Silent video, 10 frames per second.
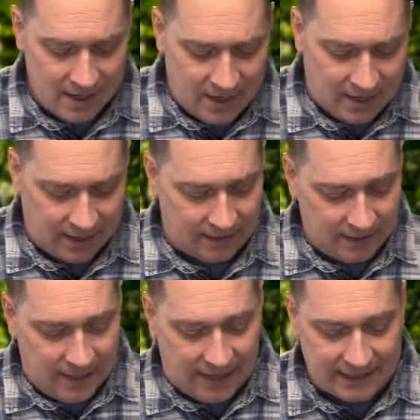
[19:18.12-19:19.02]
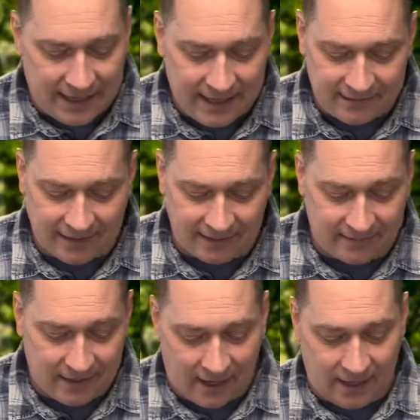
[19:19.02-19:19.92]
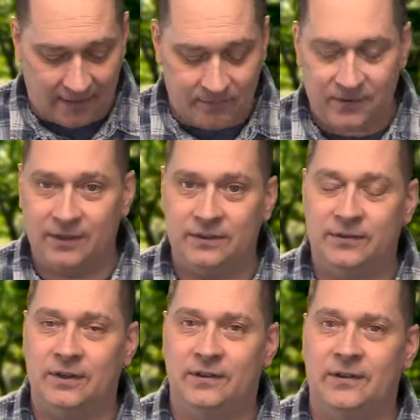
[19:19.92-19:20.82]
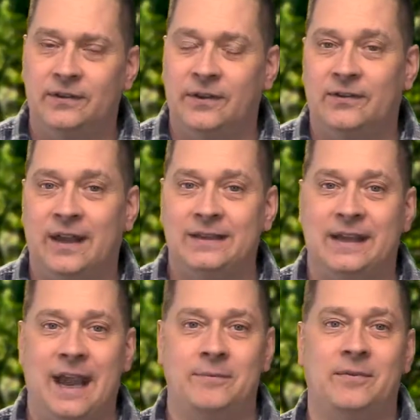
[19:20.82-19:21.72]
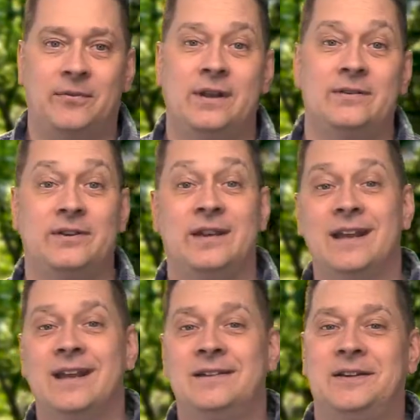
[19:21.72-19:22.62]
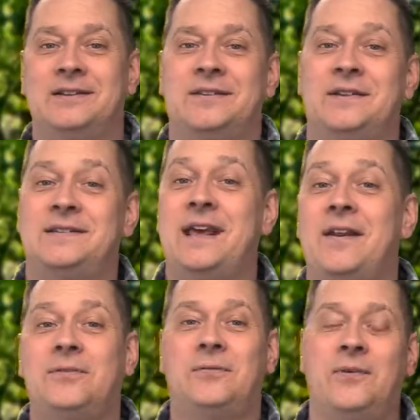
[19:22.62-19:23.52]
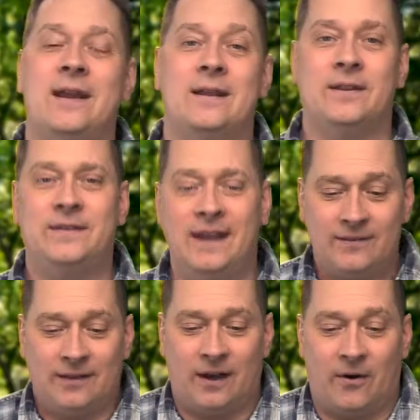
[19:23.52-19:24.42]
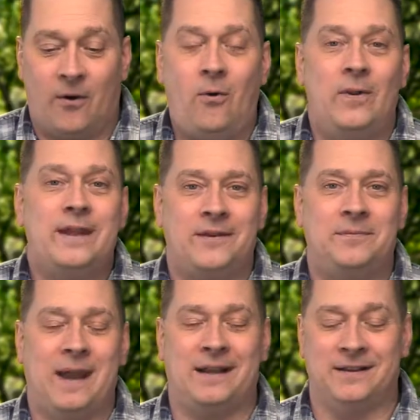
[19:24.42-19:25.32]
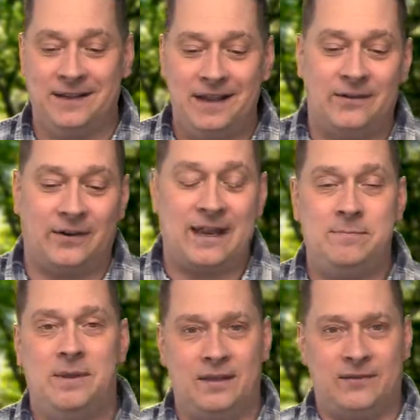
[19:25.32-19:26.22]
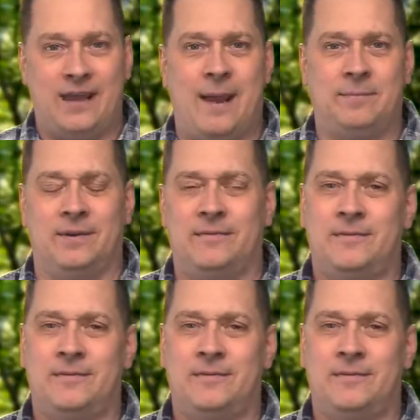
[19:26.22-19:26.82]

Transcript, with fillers: Uh, and then he says uh, to, to, to set the captives free, to, to, to set us free, the things that are holding us back, the things that are keeping us captive.